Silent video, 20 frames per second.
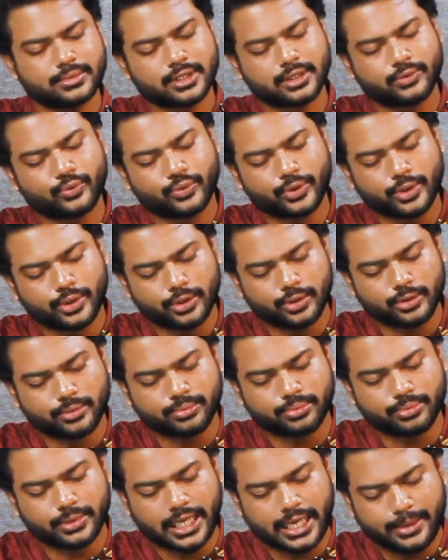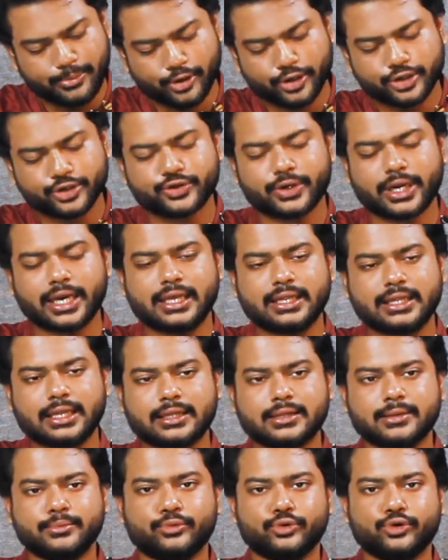we'll keep on trying
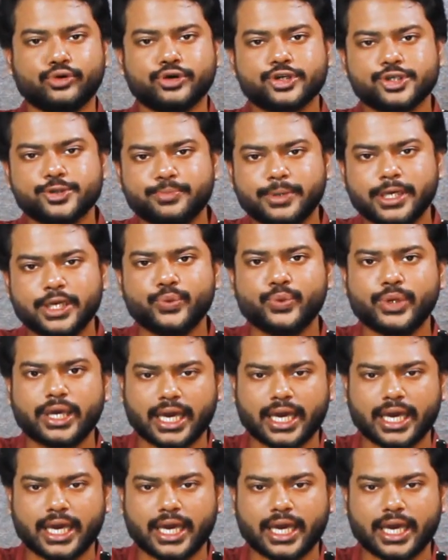that. The more speed we